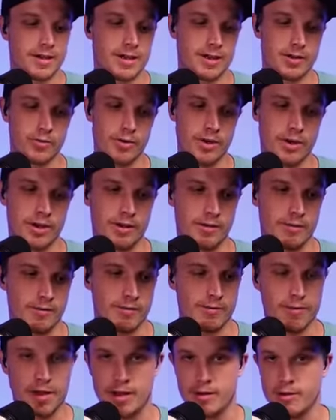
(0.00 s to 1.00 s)
and we
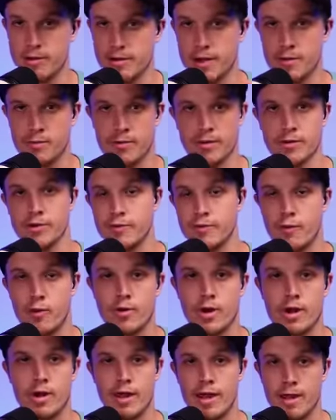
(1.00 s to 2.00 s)
said, okay, we're going to do
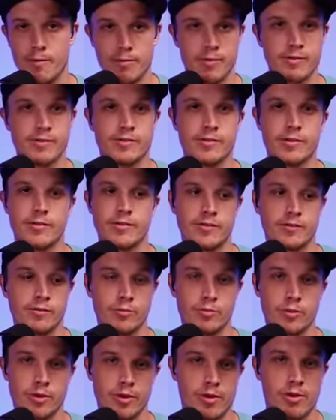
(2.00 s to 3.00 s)
four episodes and
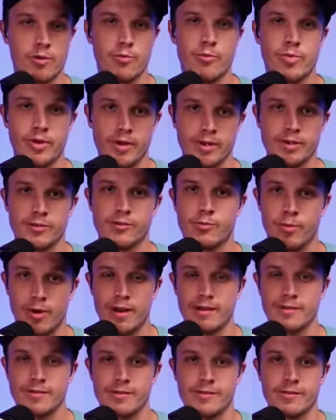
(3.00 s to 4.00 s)
then we're going to go pitch
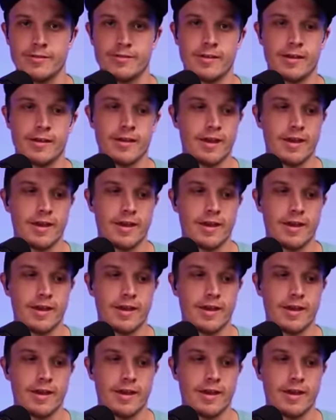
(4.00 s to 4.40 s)
sponsors.